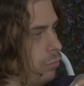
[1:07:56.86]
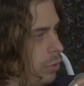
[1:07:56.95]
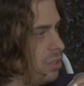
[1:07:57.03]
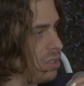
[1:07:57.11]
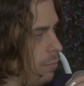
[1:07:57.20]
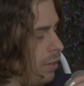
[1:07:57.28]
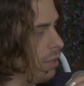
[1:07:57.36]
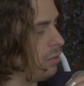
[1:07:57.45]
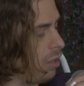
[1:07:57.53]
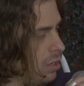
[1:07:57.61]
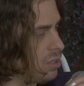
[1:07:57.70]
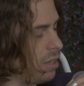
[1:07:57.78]
when somebody
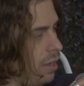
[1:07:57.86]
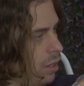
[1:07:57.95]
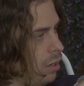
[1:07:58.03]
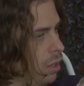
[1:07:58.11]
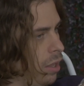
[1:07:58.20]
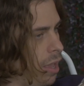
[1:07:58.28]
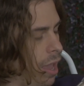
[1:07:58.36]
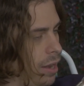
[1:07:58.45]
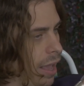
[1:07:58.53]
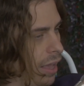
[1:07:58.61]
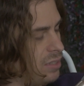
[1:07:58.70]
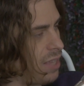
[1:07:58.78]
does that
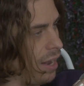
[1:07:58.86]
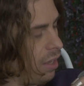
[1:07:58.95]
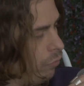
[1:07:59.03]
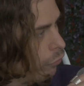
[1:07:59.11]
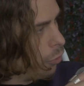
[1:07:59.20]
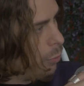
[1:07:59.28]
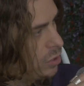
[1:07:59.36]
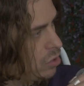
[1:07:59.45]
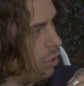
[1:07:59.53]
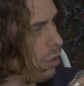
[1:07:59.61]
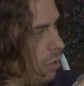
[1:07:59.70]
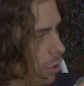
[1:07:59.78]
and has that
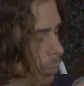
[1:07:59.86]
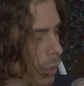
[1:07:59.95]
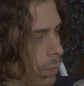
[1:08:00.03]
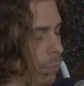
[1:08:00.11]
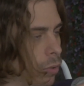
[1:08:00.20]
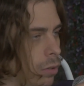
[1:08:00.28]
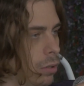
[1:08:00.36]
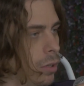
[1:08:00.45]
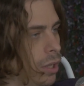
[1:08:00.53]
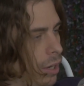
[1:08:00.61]
influence on other people.